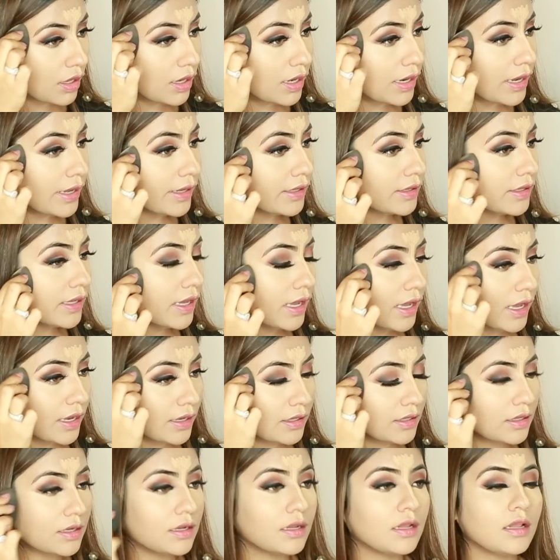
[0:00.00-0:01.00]
Like that.
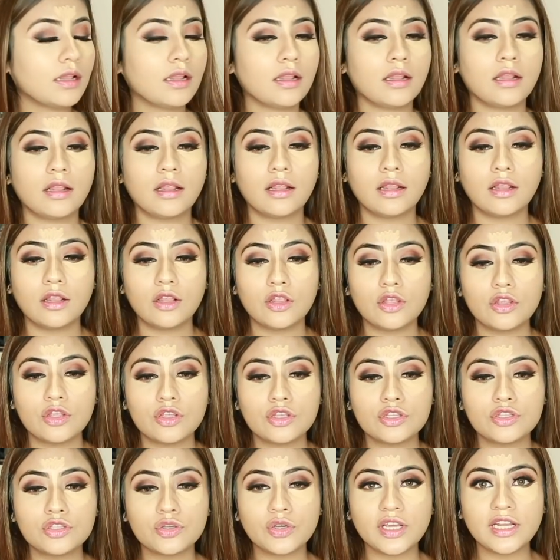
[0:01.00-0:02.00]

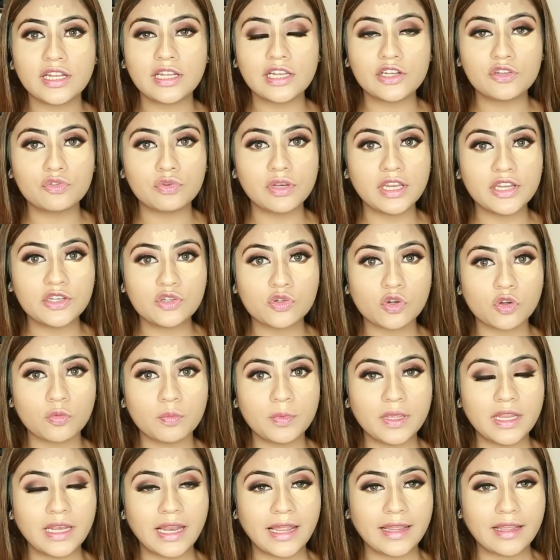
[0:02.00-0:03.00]
So it literally took
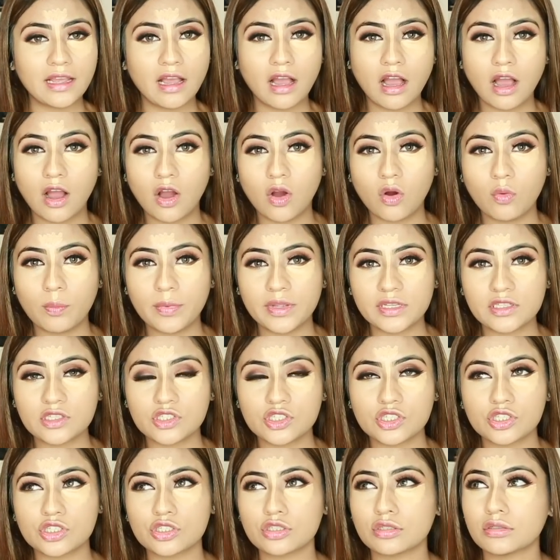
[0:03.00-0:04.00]
me like how
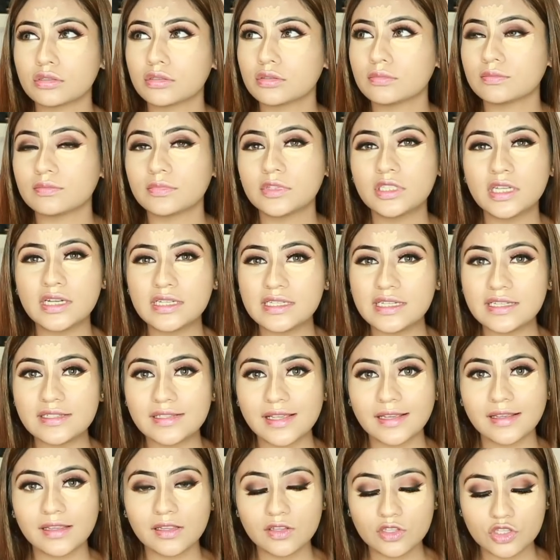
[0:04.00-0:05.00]
much? Uh, 30
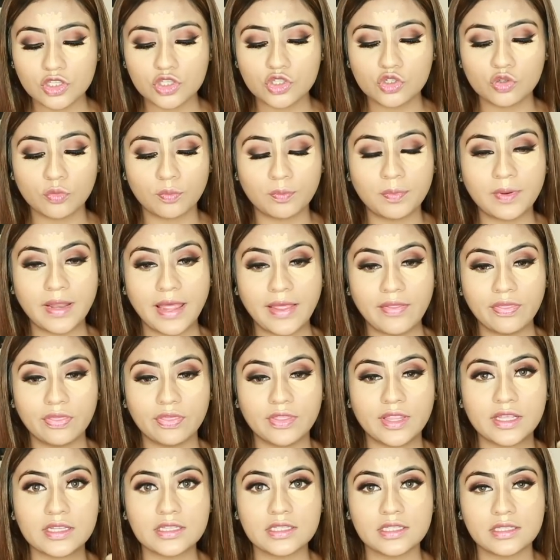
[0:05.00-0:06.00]
seconds to
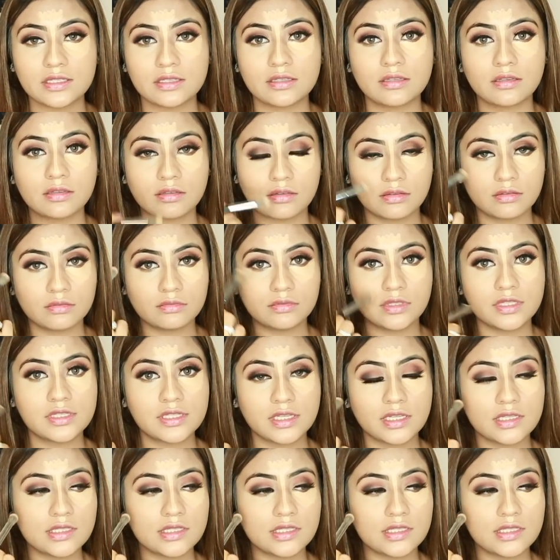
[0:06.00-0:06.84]
blend this, this